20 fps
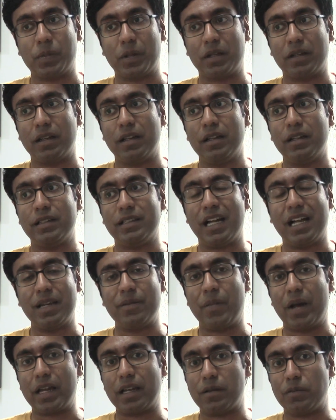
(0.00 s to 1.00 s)
but not
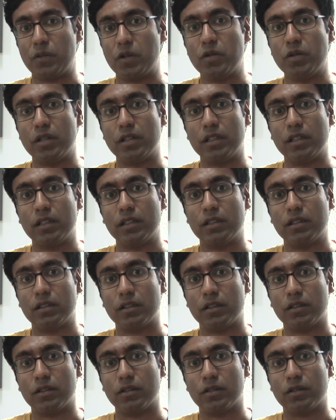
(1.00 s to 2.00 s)
in my community.
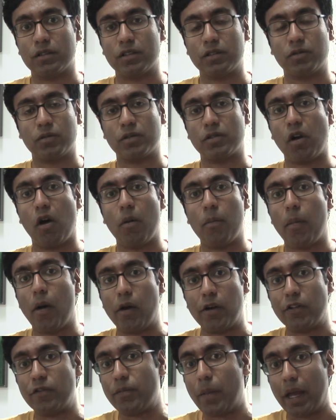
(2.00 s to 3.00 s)
This was all
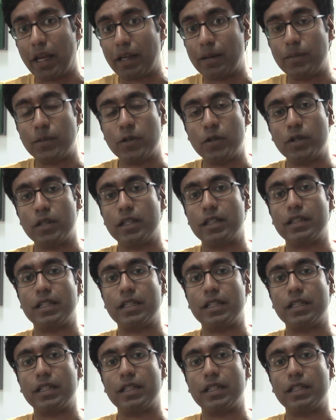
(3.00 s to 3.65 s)
part of my community